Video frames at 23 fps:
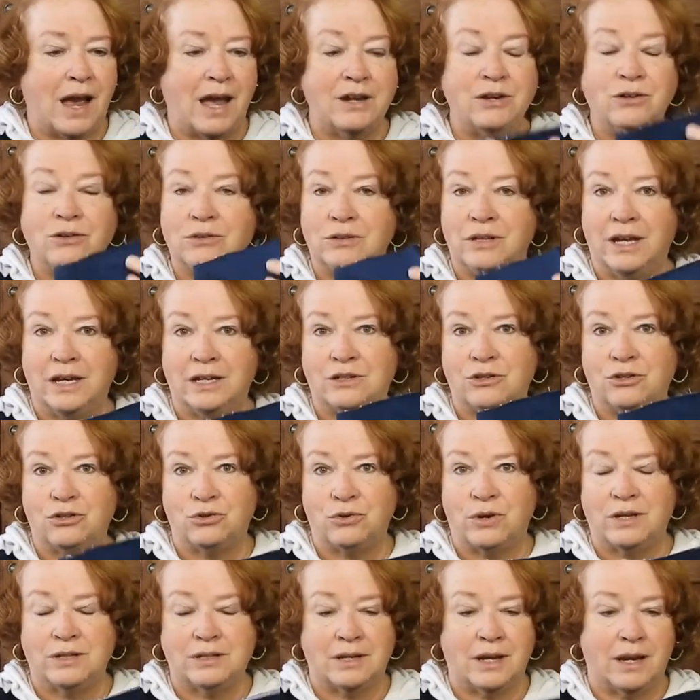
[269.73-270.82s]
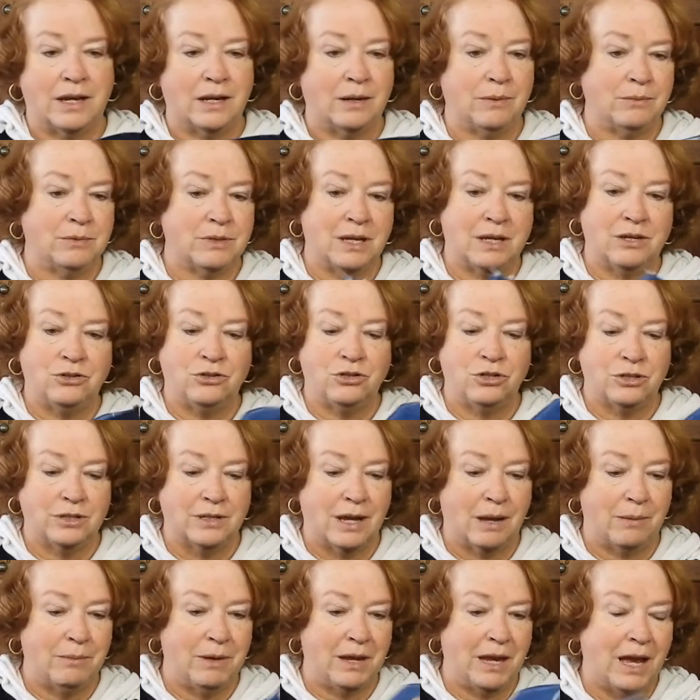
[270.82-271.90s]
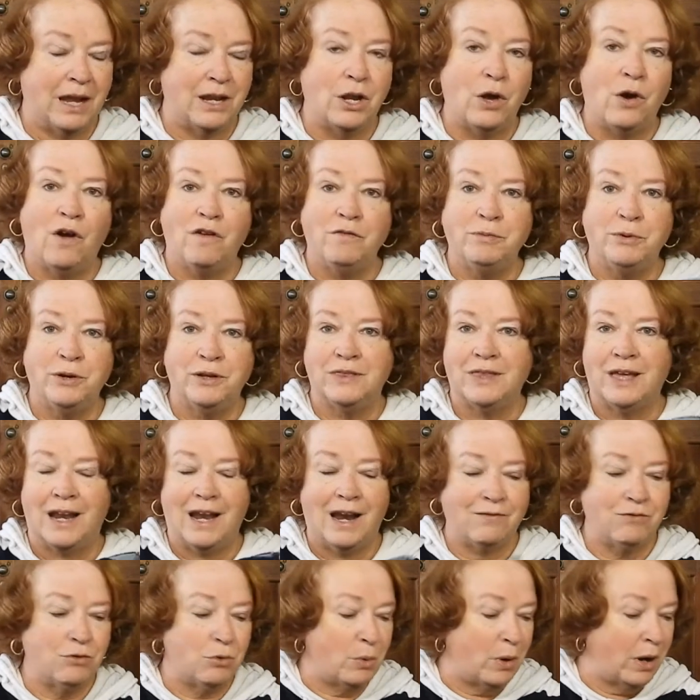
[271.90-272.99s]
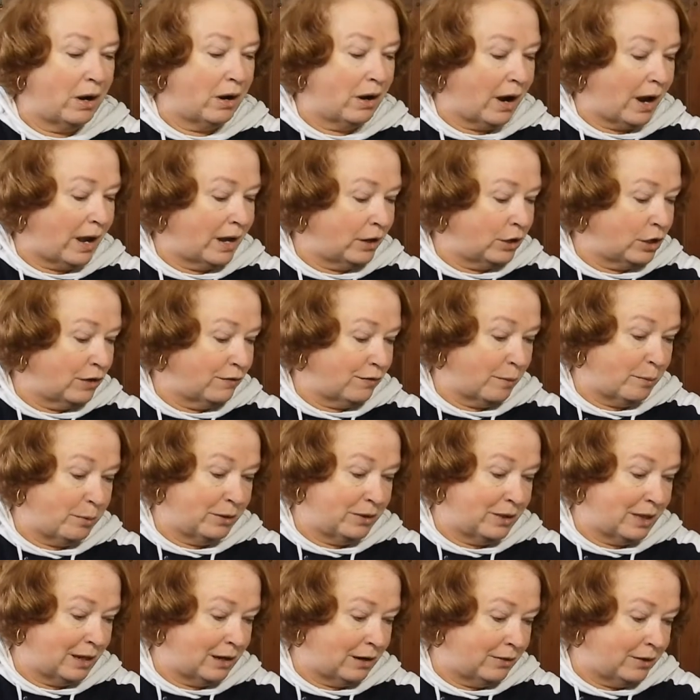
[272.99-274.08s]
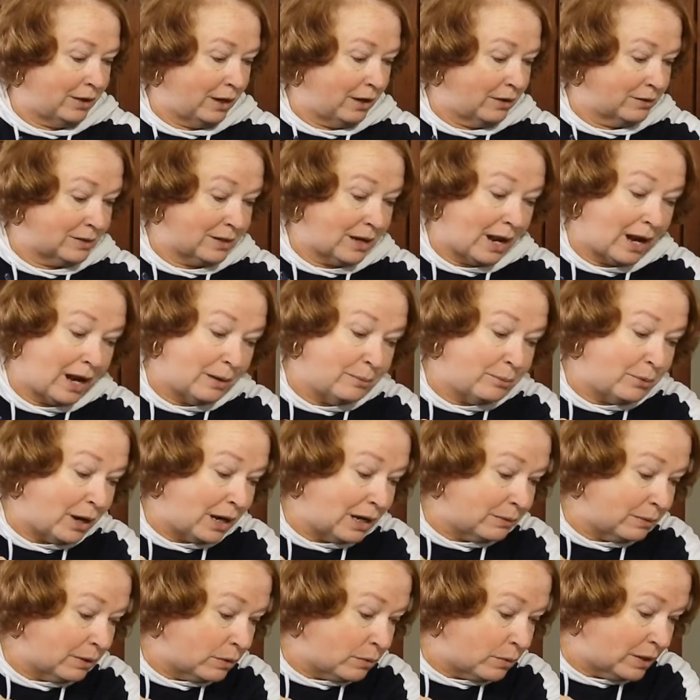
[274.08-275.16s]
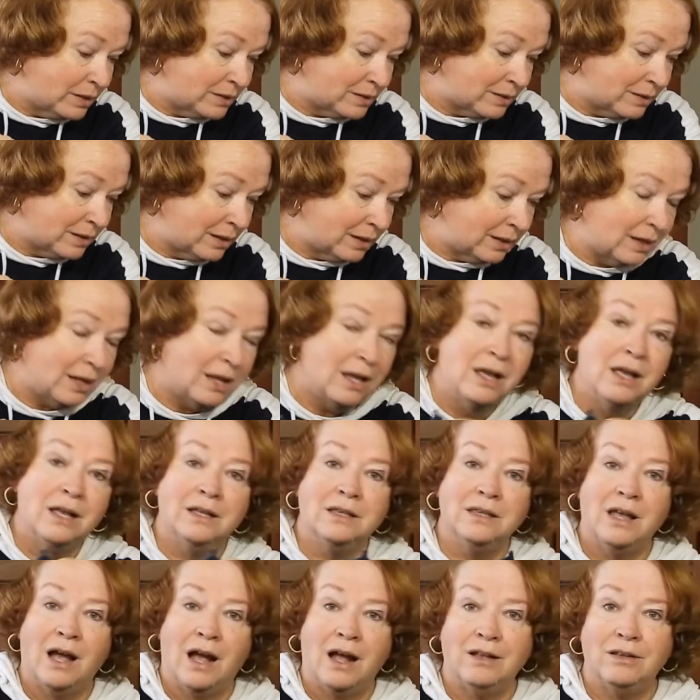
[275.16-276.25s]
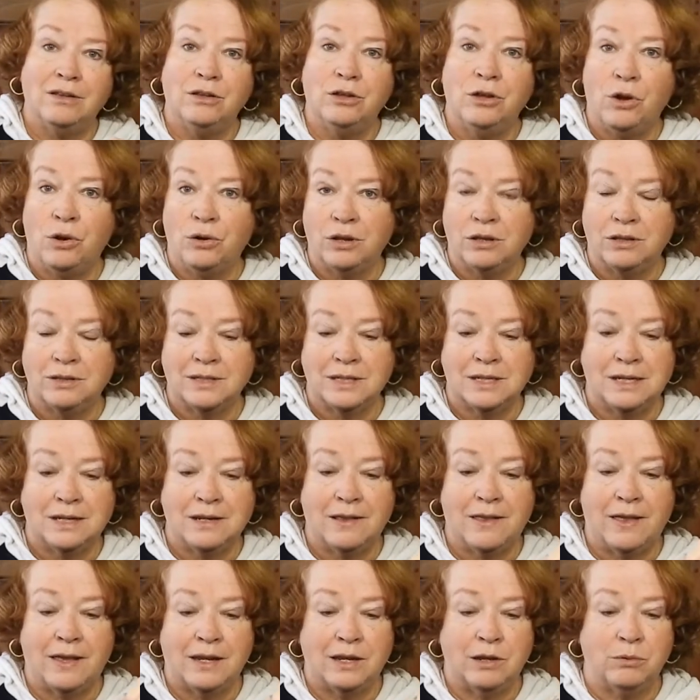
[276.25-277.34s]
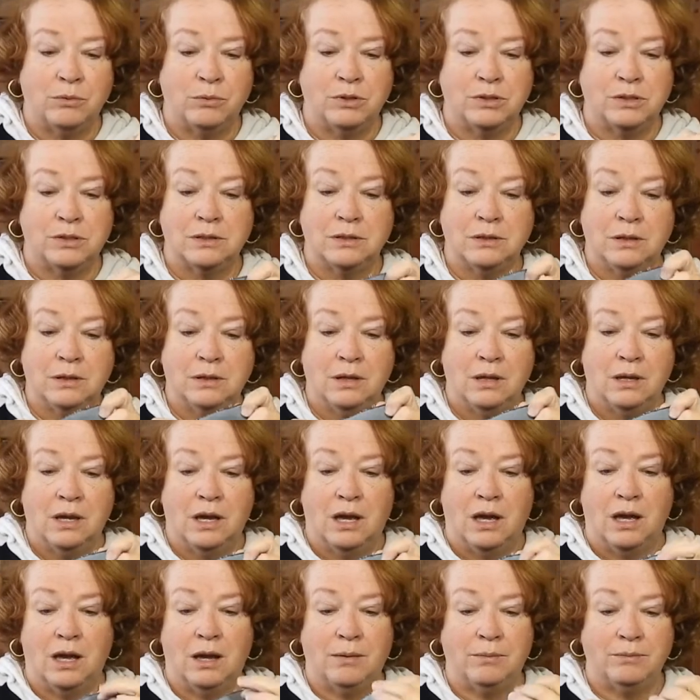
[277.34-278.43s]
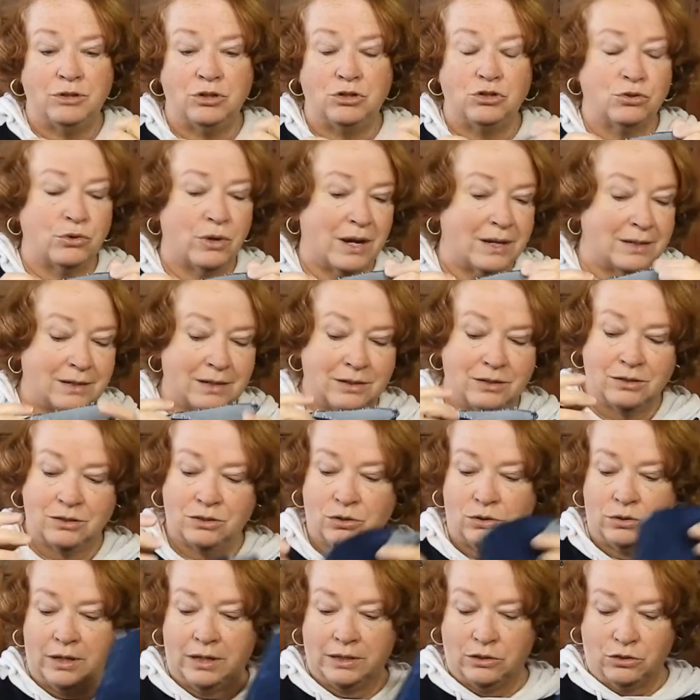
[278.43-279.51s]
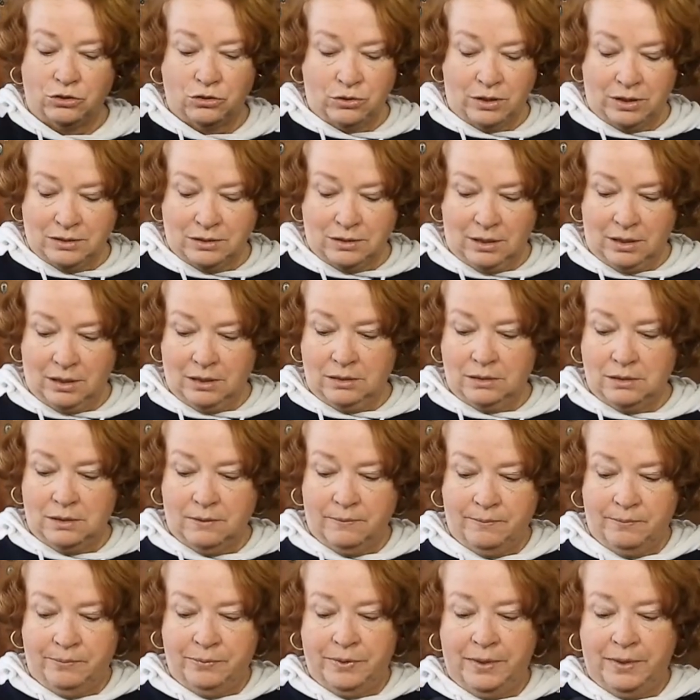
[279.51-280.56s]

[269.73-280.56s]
I don't like distressed items. It's just not me. I know I put that everywhere. I don't know if I put that on theirs, and I probably requested it, not noticing that it was distressed. I just don't like distressed things.